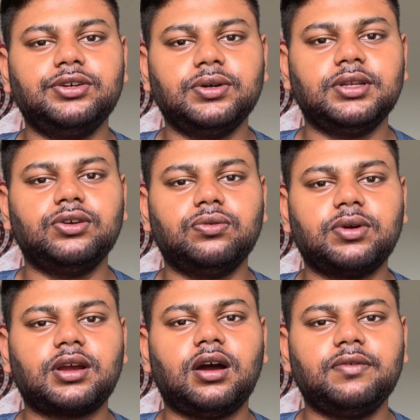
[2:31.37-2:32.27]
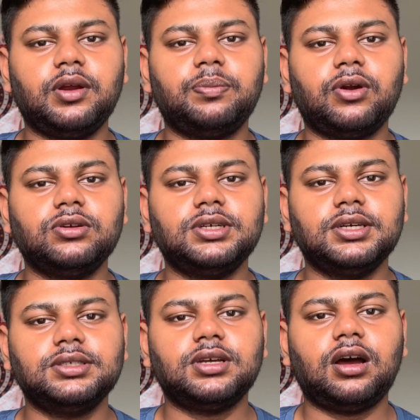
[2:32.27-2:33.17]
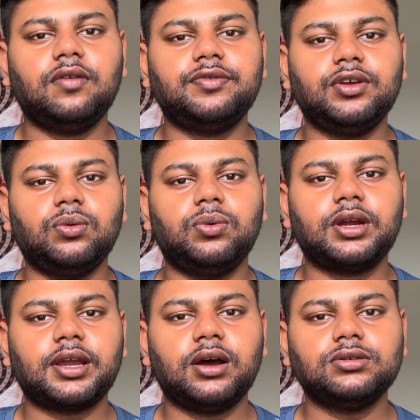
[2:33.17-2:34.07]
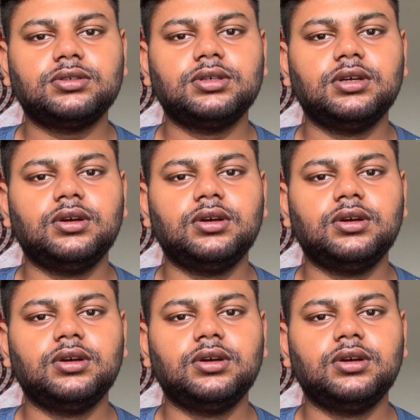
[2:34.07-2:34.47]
you in your recovery process after your workouts,